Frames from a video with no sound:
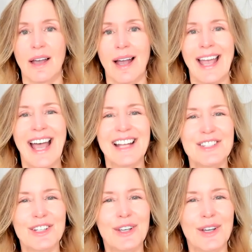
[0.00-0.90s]
I
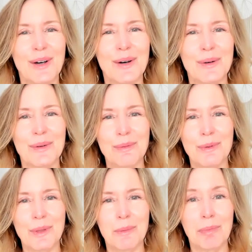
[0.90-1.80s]
had to go
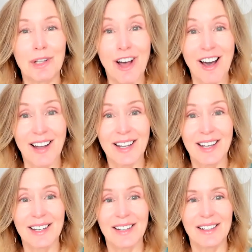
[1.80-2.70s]
through the block
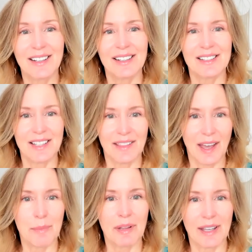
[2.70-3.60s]
to
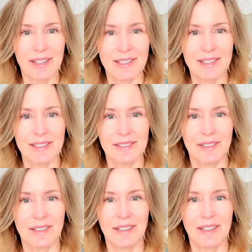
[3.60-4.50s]
that place.
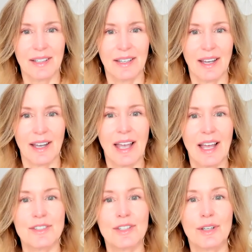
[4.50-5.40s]
I
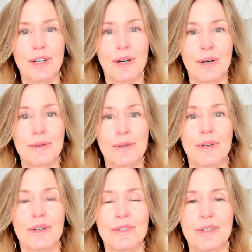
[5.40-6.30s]
had to go
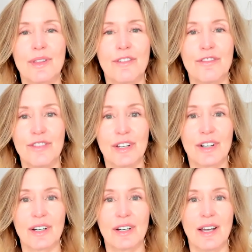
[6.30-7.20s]
to the
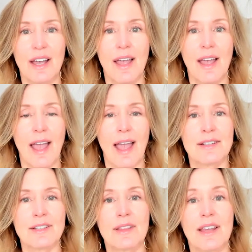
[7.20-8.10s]
fear and to